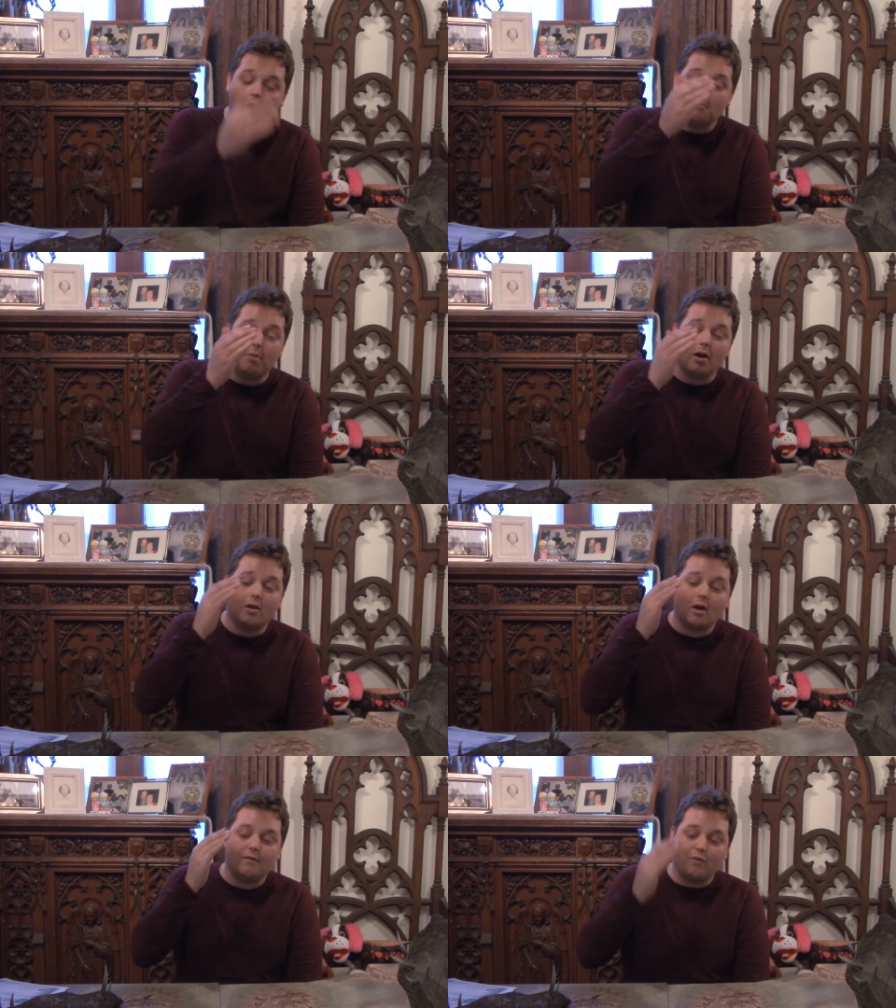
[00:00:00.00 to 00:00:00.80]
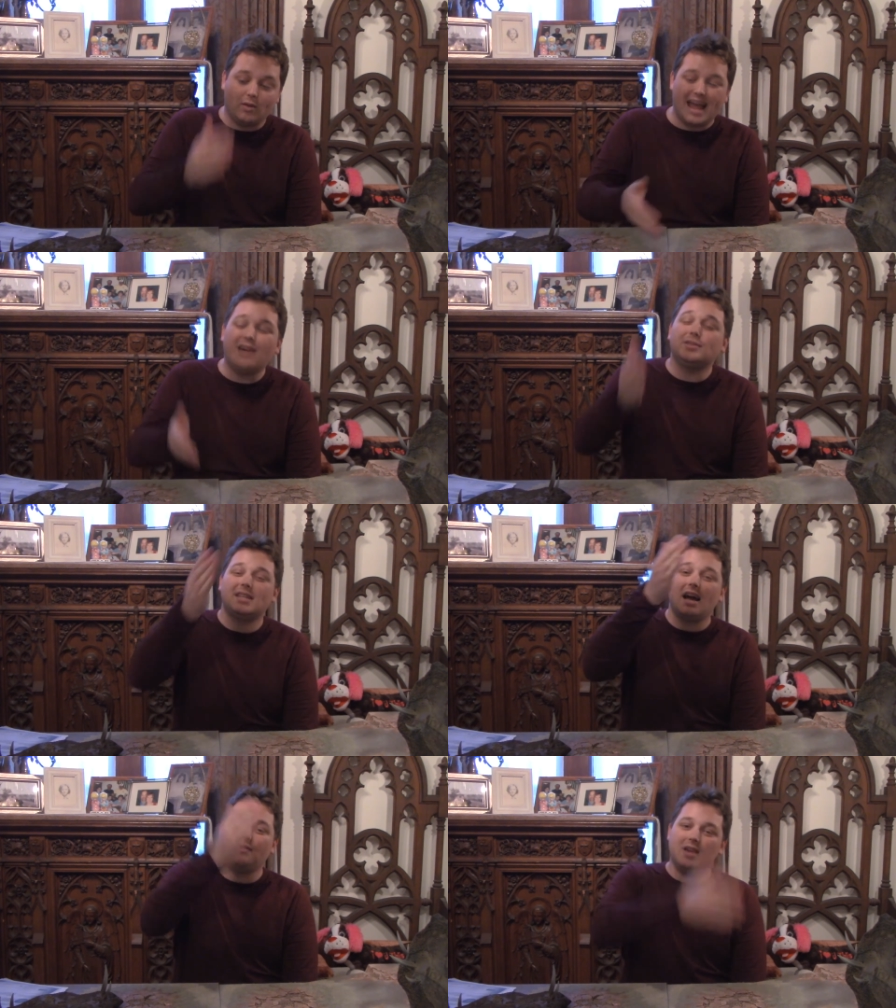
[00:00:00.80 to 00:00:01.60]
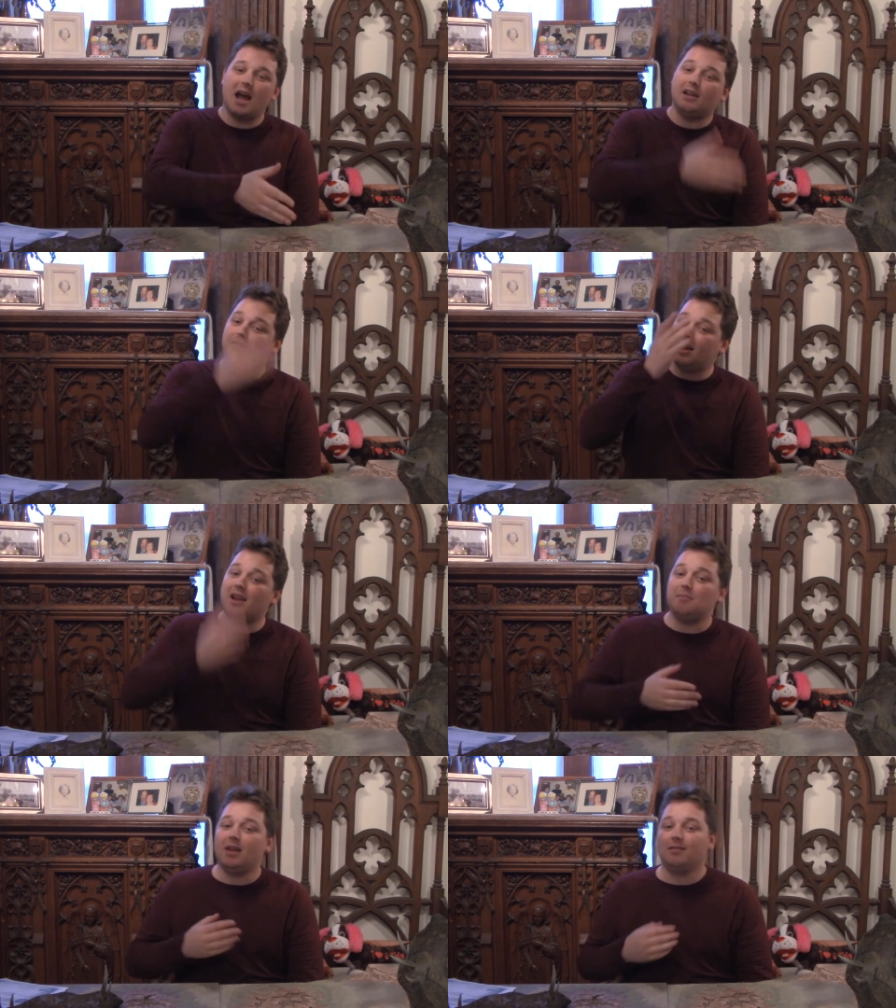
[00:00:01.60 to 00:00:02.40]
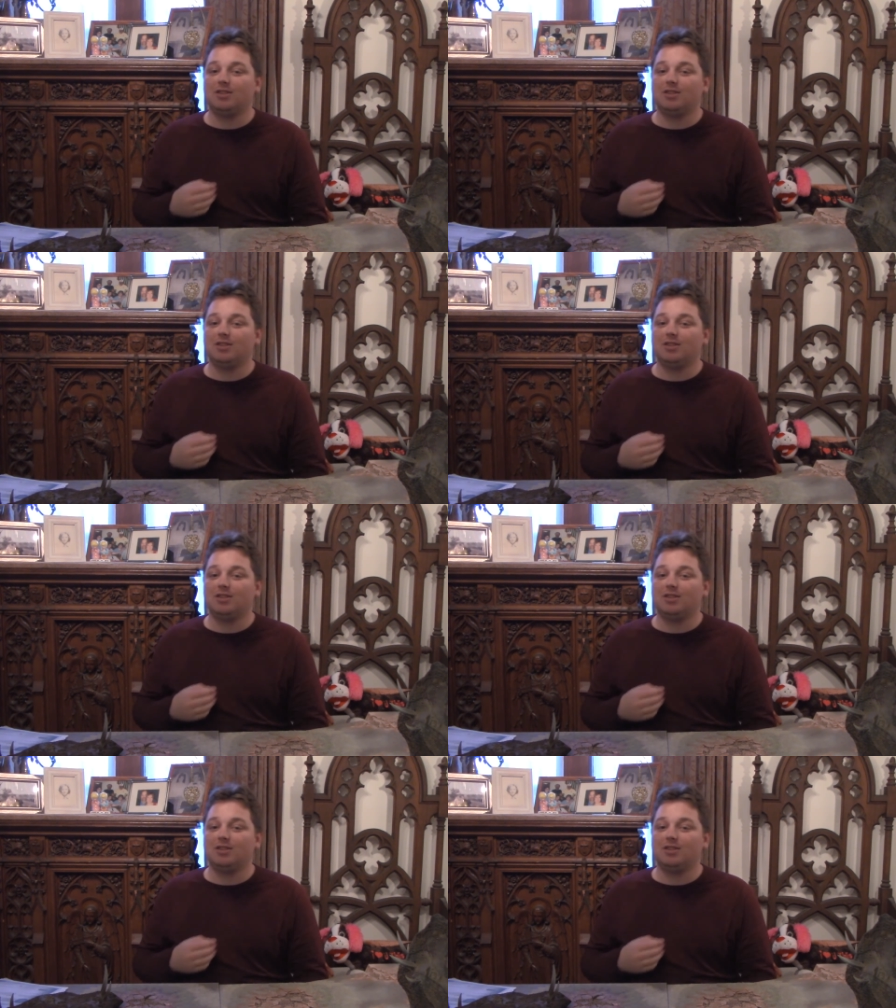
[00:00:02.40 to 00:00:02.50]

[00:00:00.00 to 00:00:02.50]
but fully outside of 9 of an enemy.